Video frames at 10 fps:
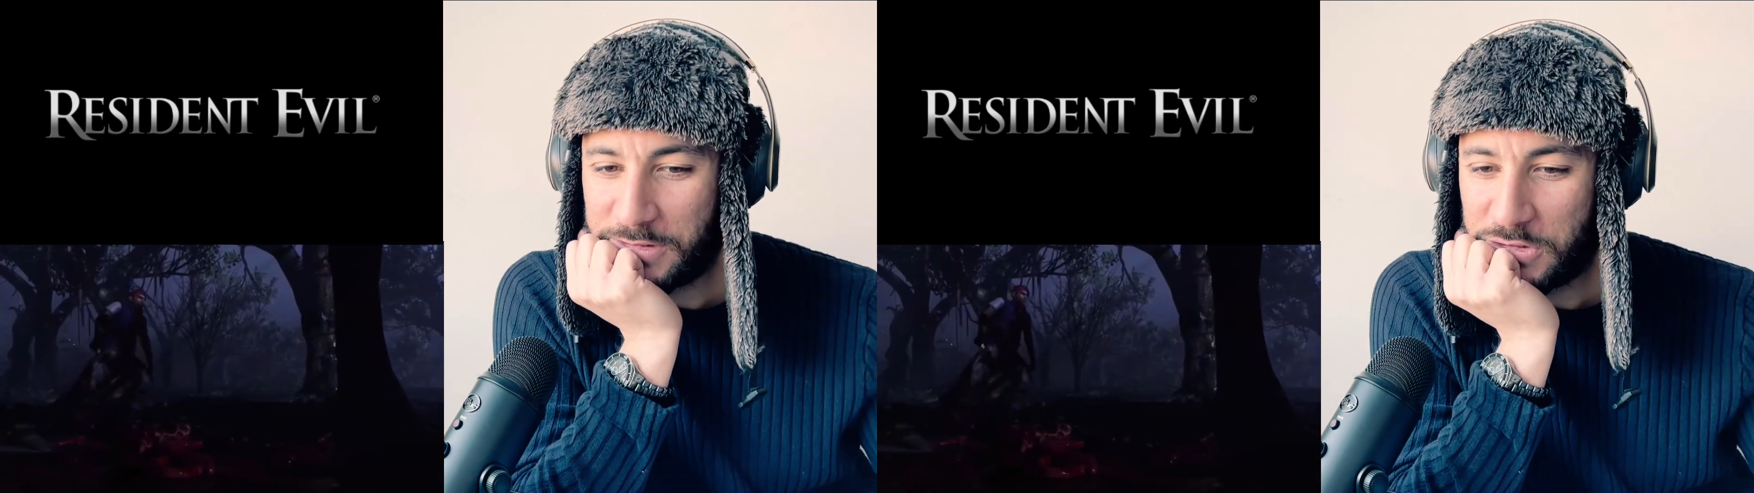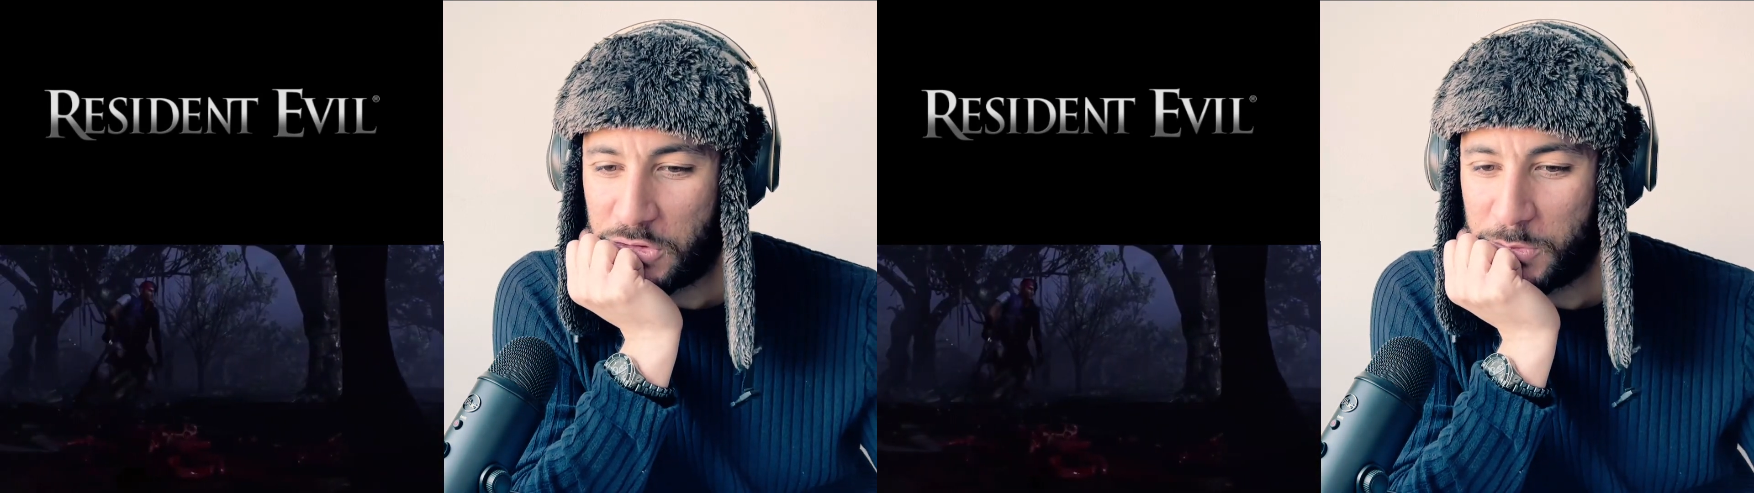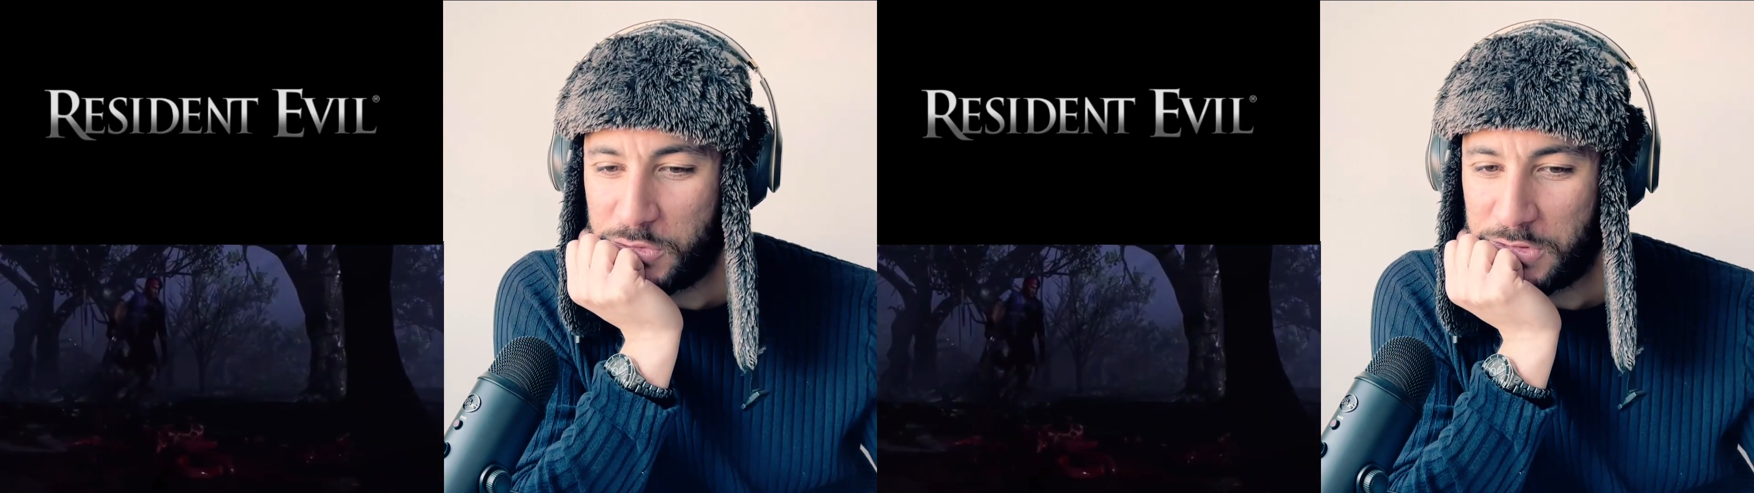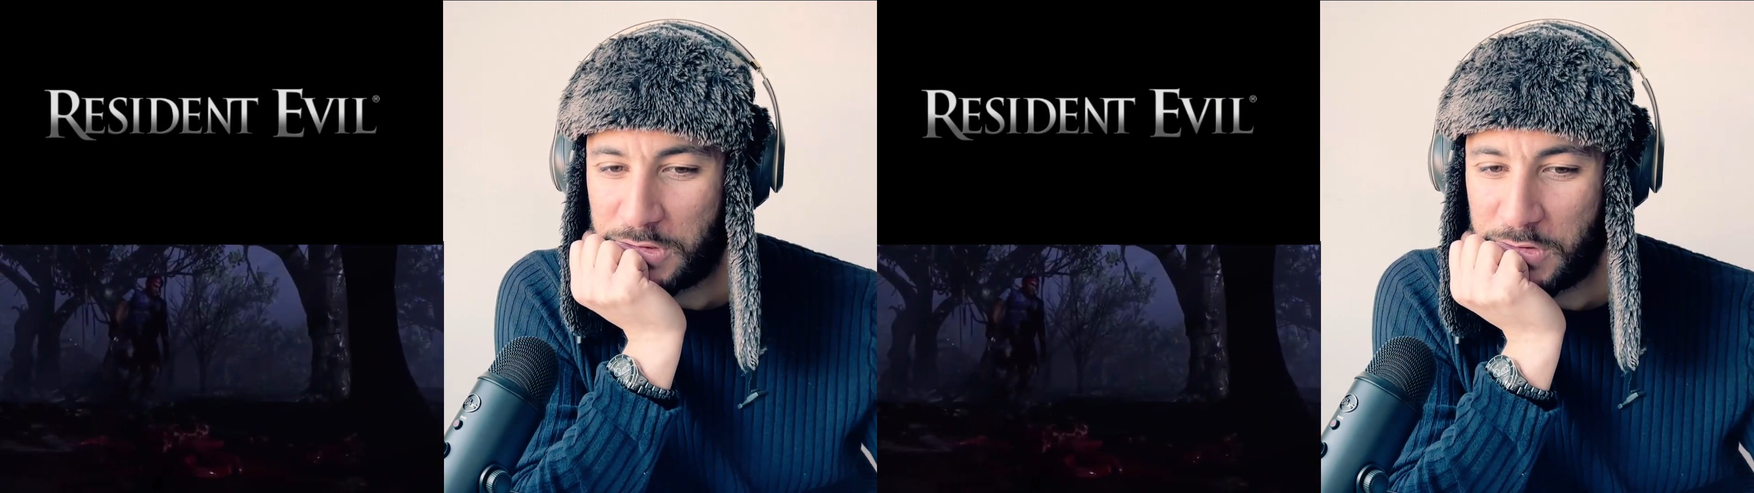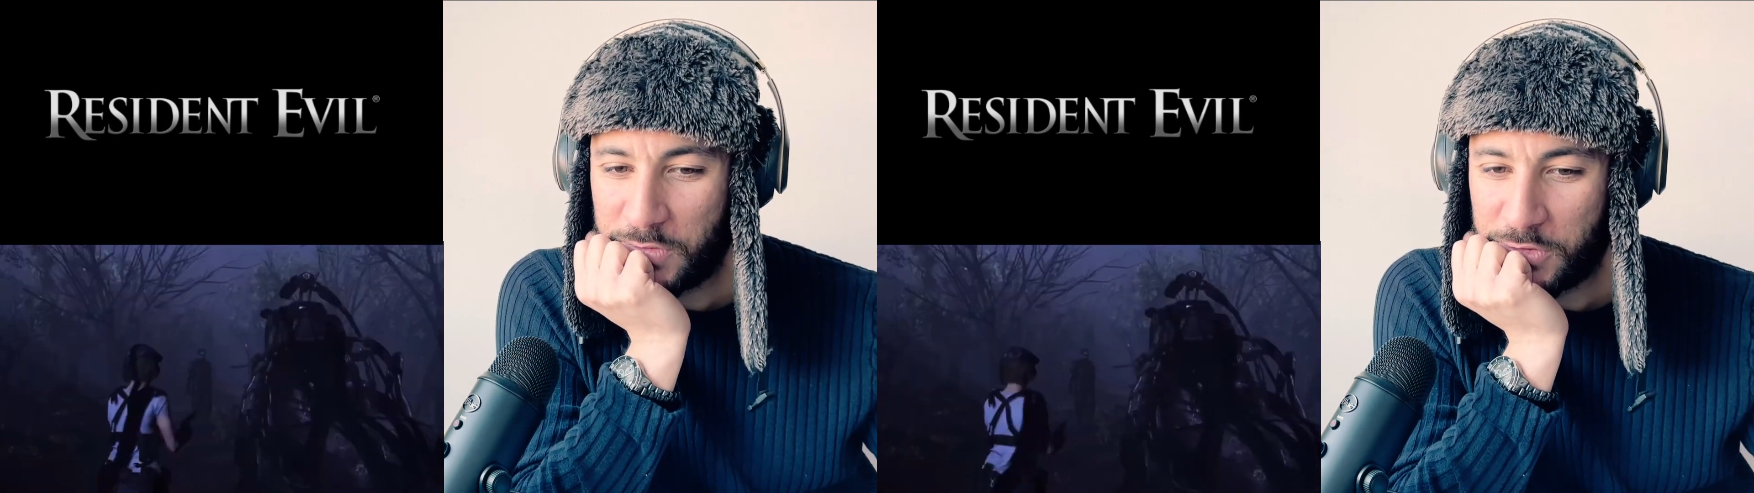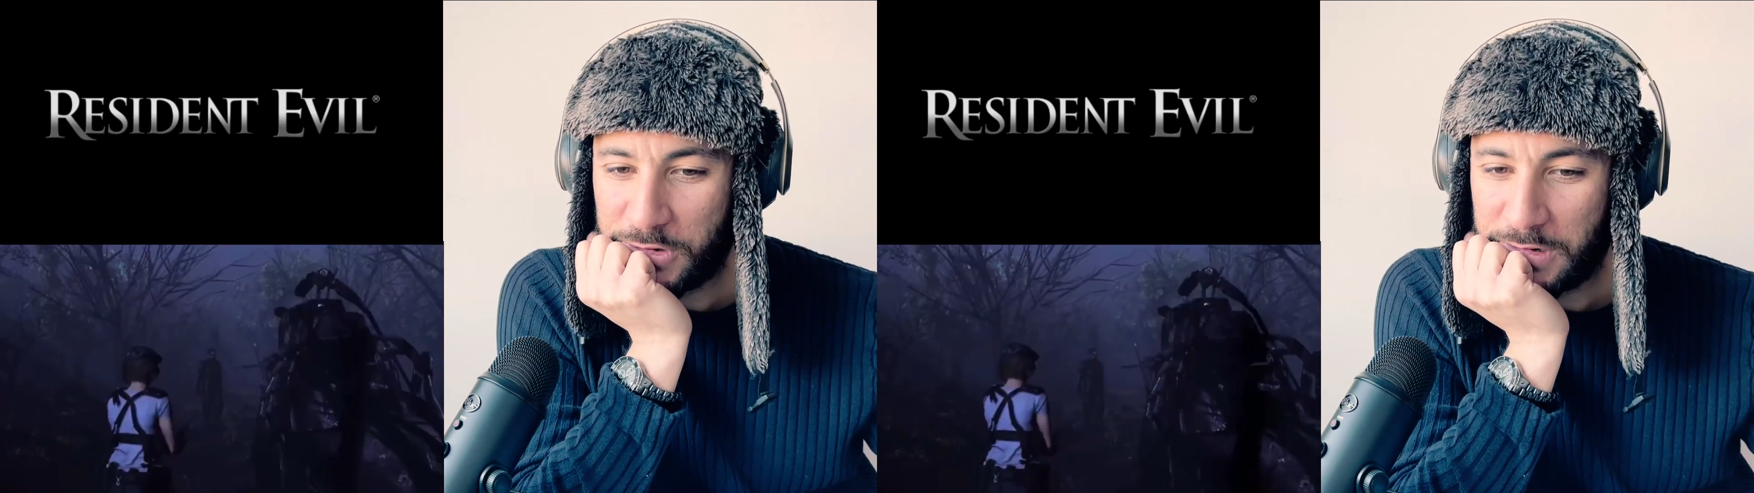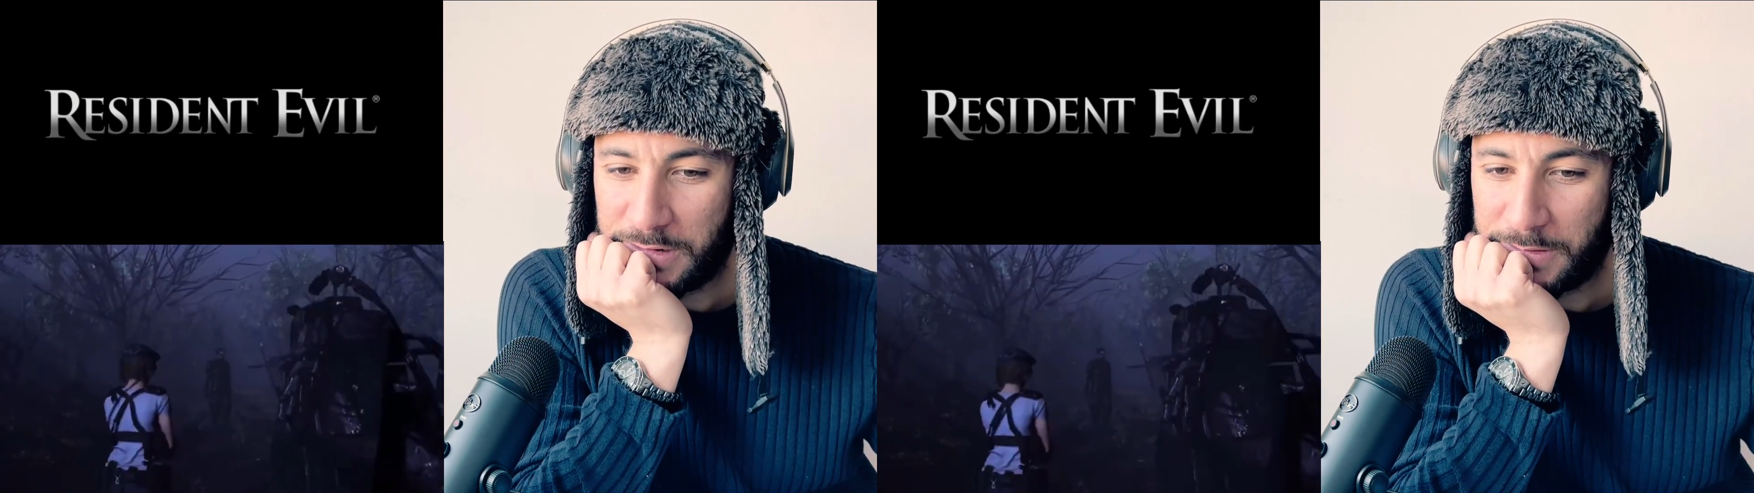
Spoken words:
It's just got music over it.